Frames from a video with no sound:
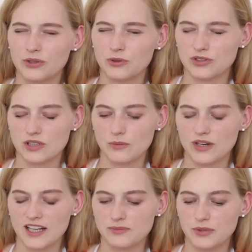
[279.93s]
or someone
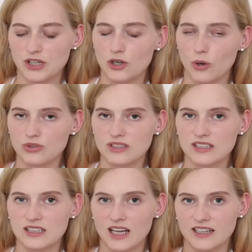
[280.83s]
has been
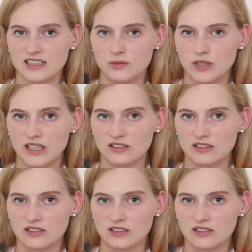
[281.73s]
ghosted and is being